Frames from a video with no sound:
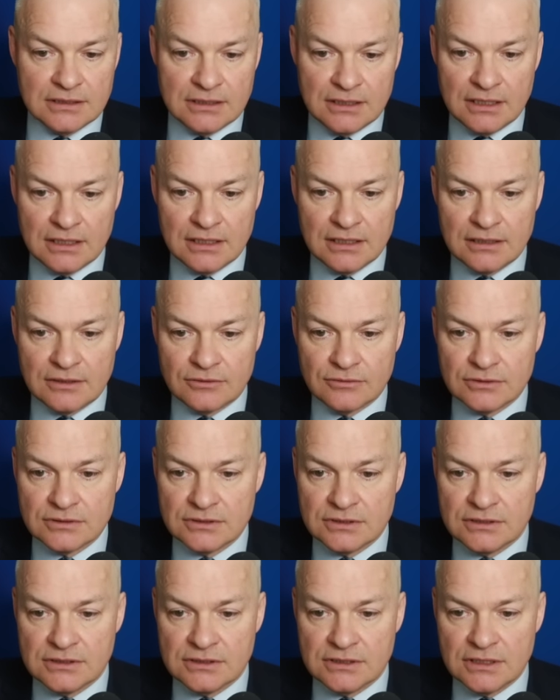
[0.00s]
Now,
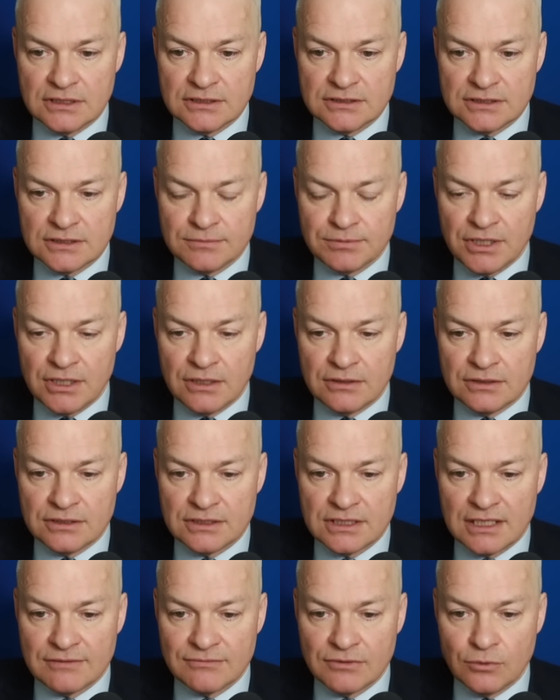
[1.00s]
does
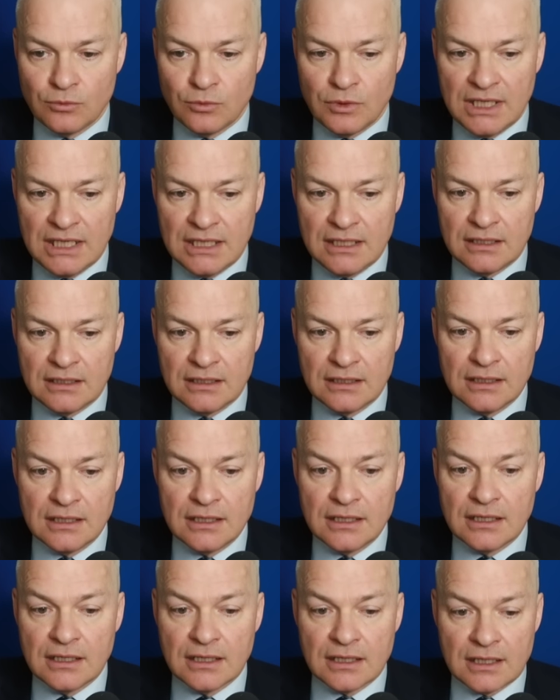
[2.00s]
opponent have a win?
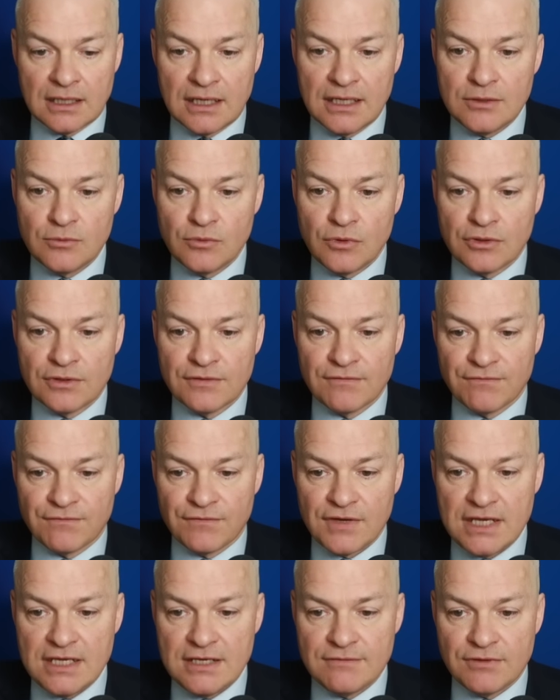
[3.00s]
K1
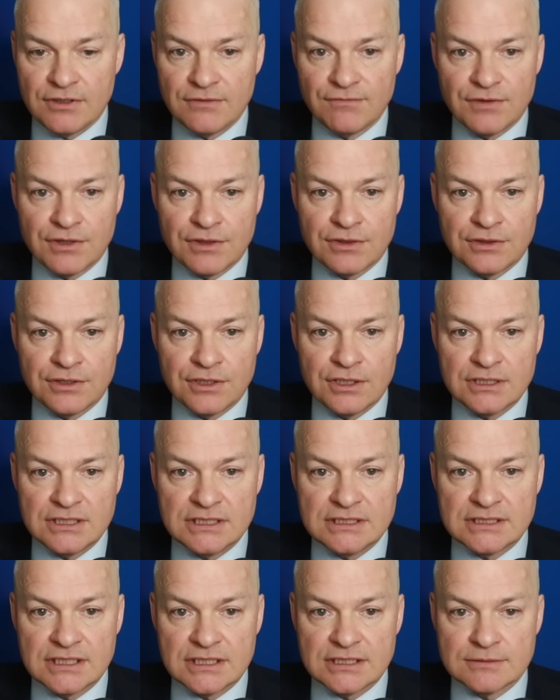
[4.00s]
favour for
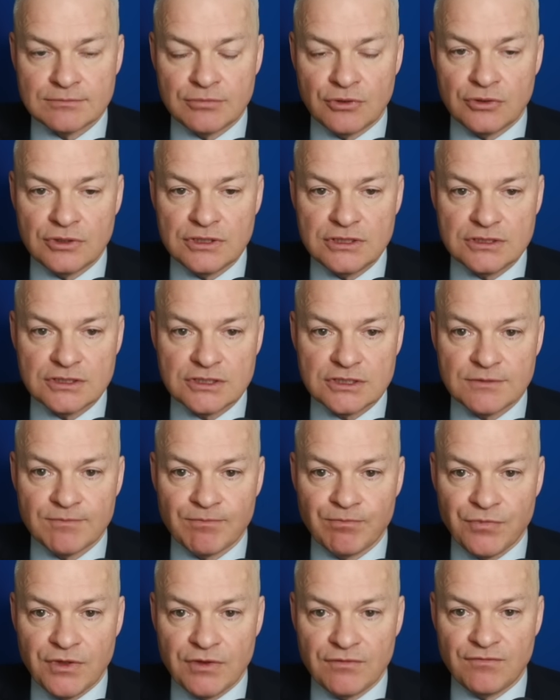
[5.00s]
36 points.
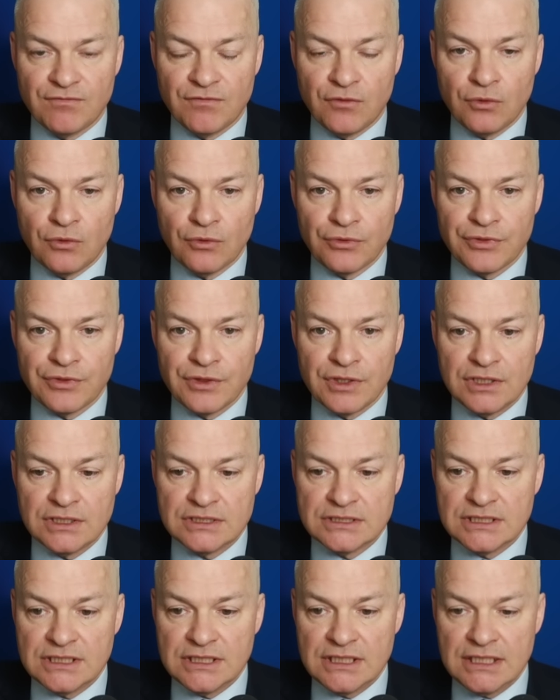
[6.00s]

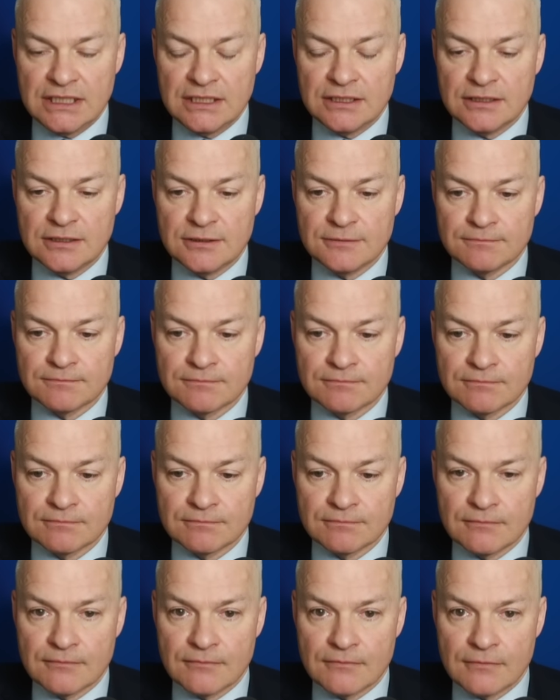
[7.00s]
413.
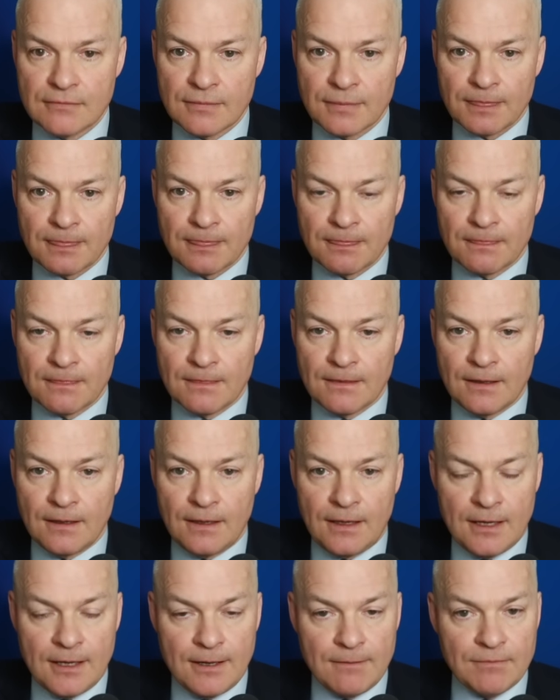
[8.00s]

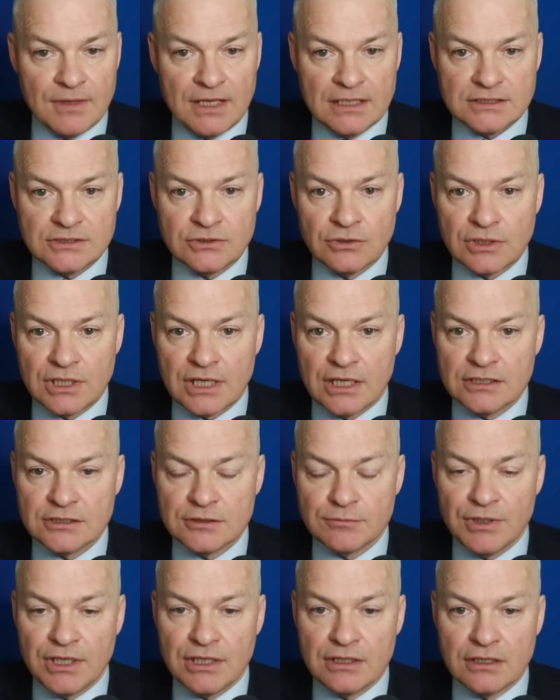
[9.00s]
Yeah, that's not going
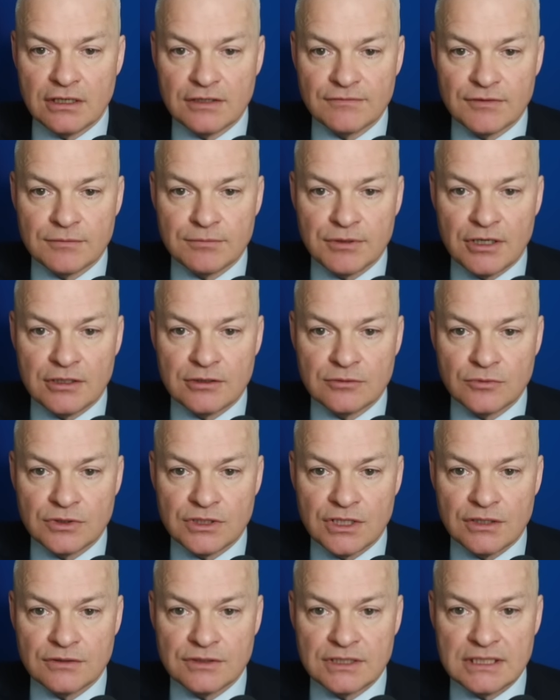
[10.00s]
to be enough. Opponent would
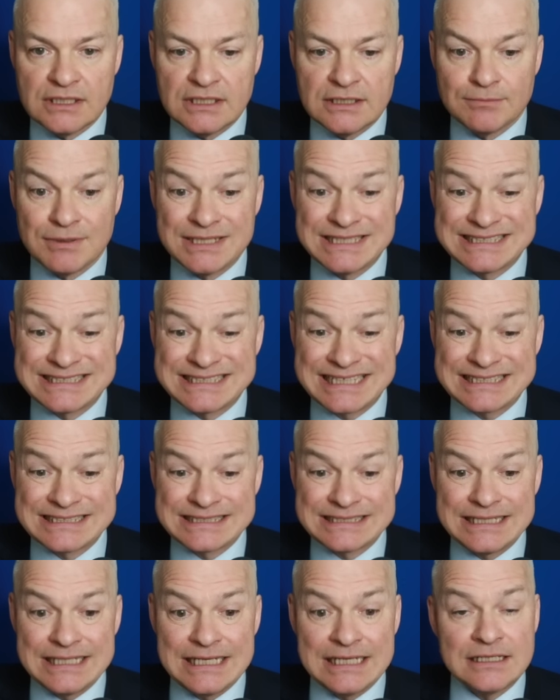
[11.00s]
only lead by
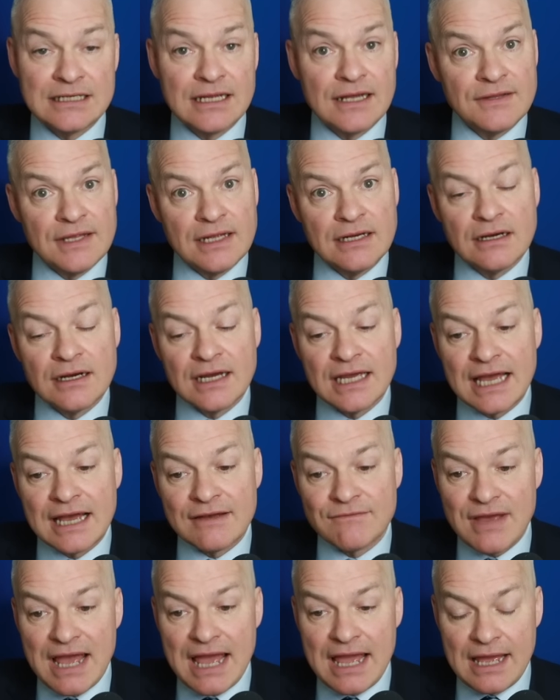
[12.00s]
16, and then I
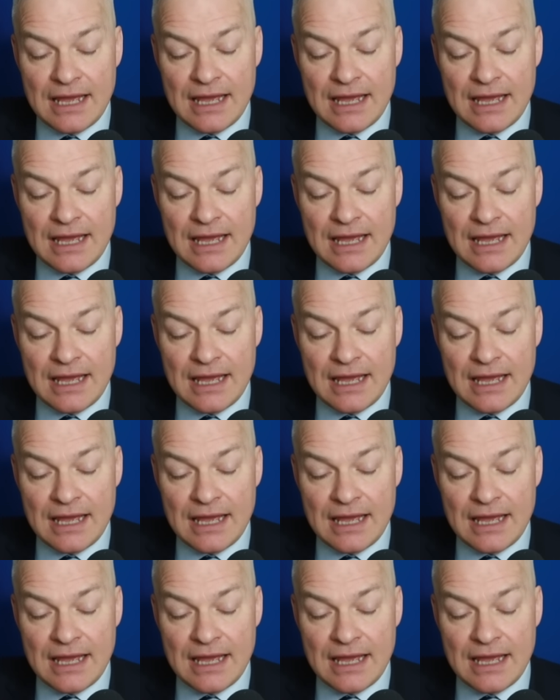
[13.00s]
have